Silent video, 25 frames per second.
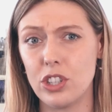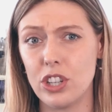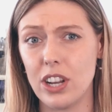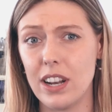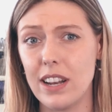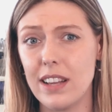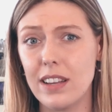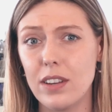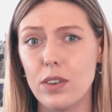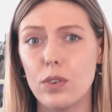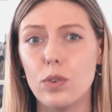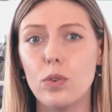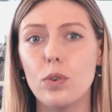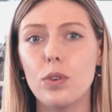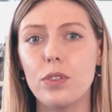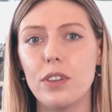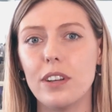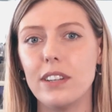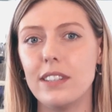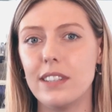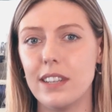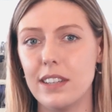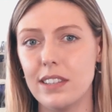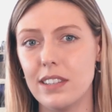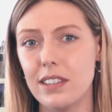chilling
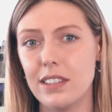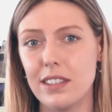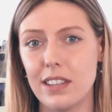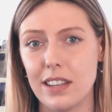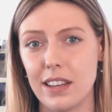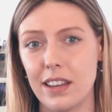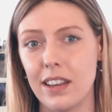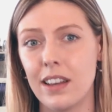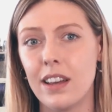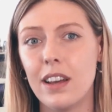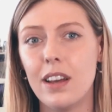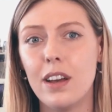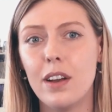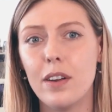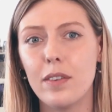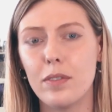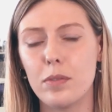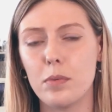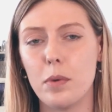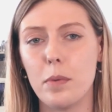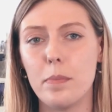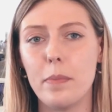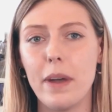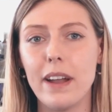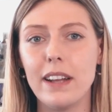authenticity
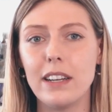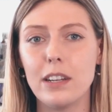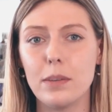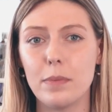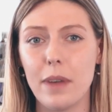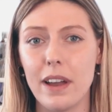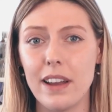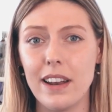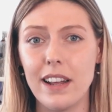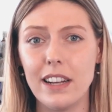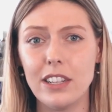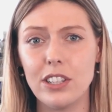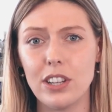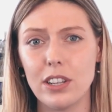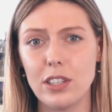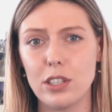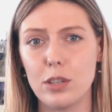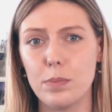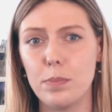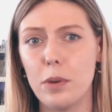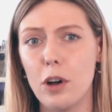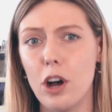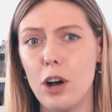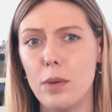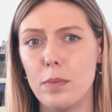from a made-up NHS
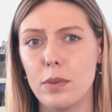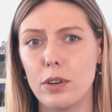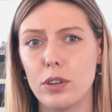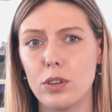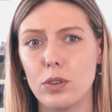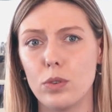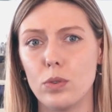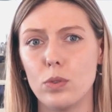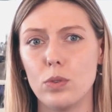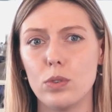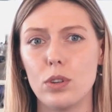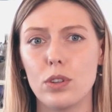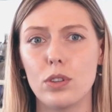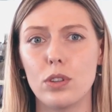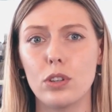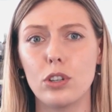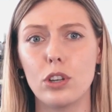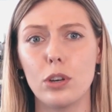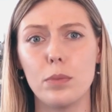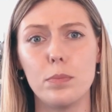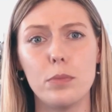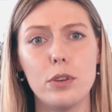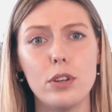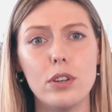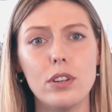department called the
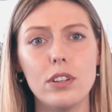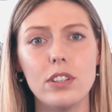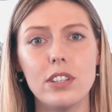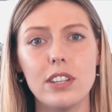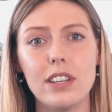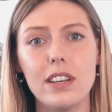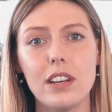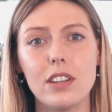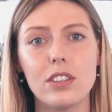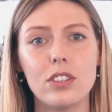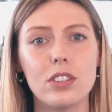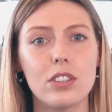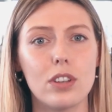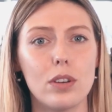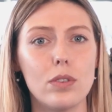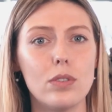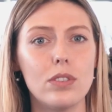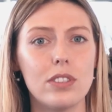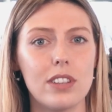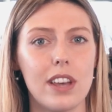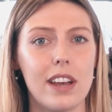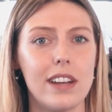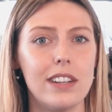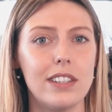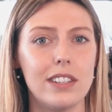Community
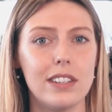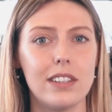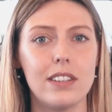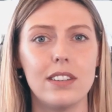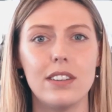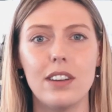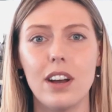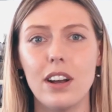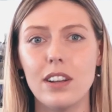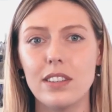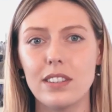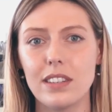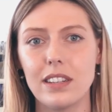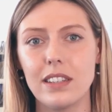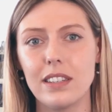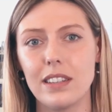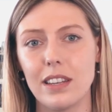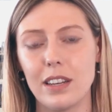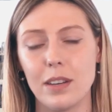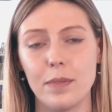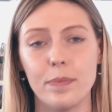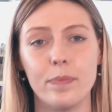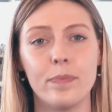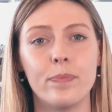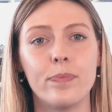Associated Nursing
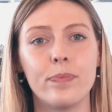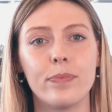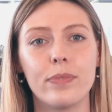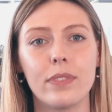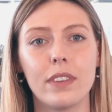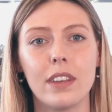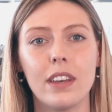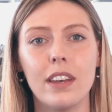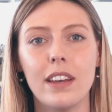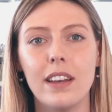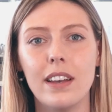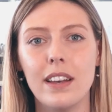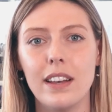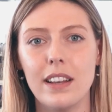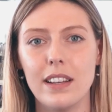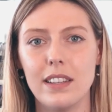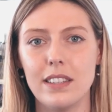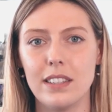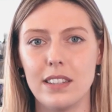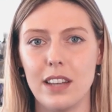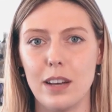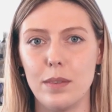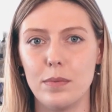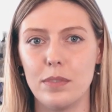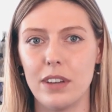Team. His
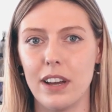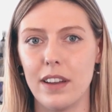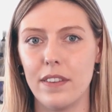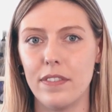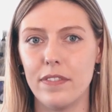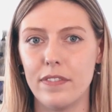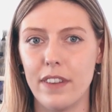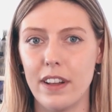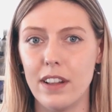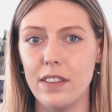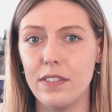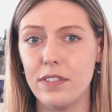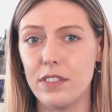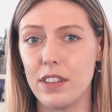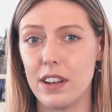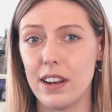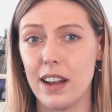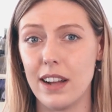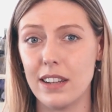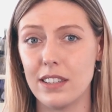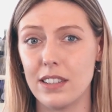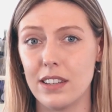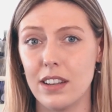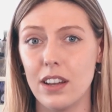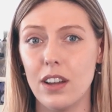stepdad fell for the
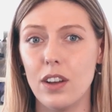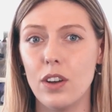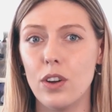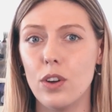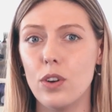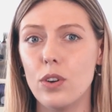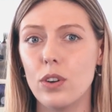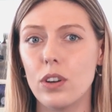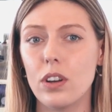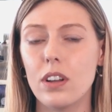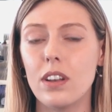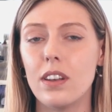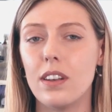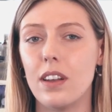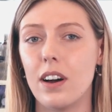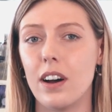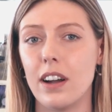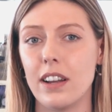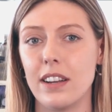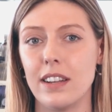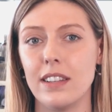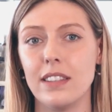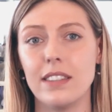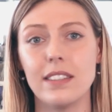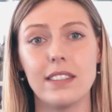letter hook,
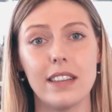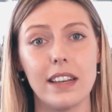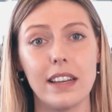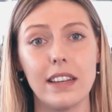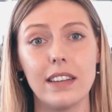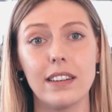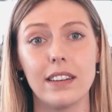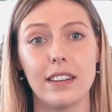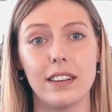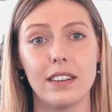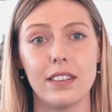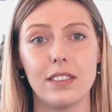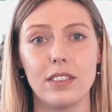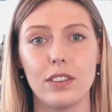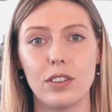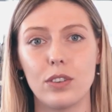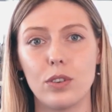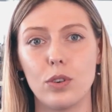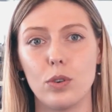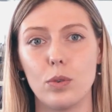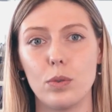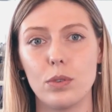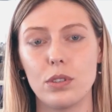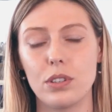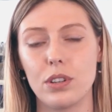line and sinker, the
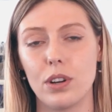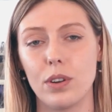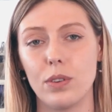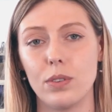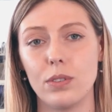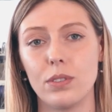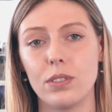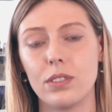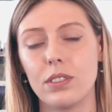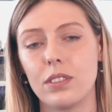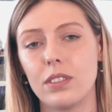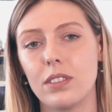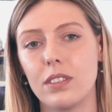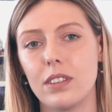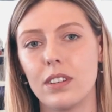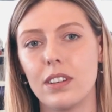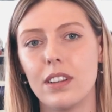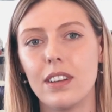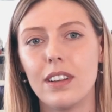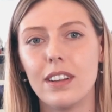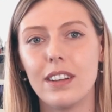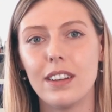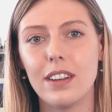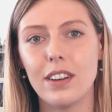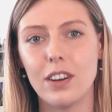court was told.
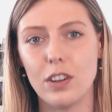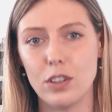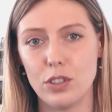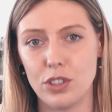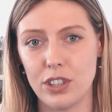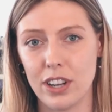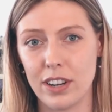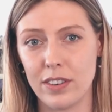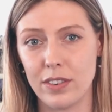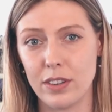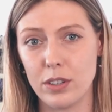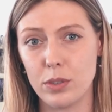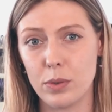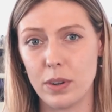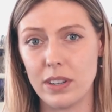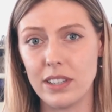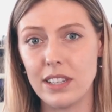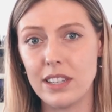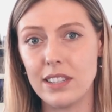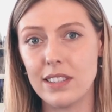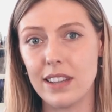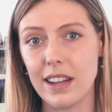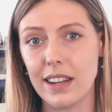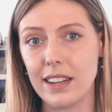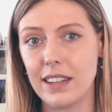On January
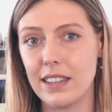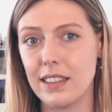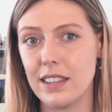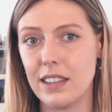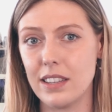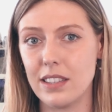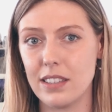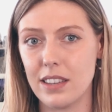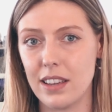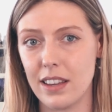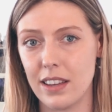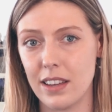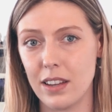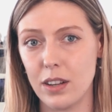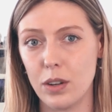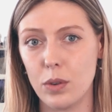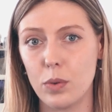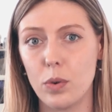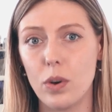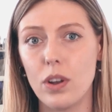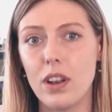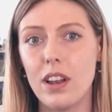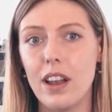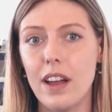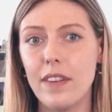22nd this year,
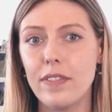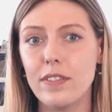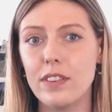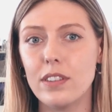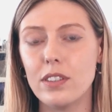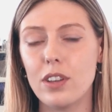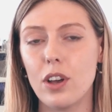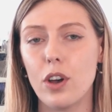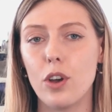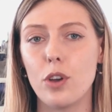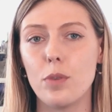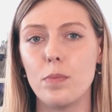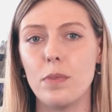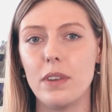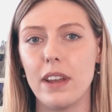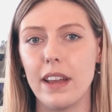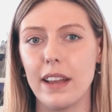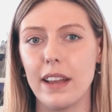Kwan left his home in